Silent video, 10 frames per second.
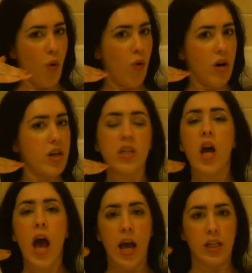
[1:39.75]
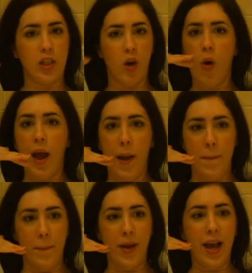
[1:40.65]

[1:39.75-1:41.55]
oars had got him.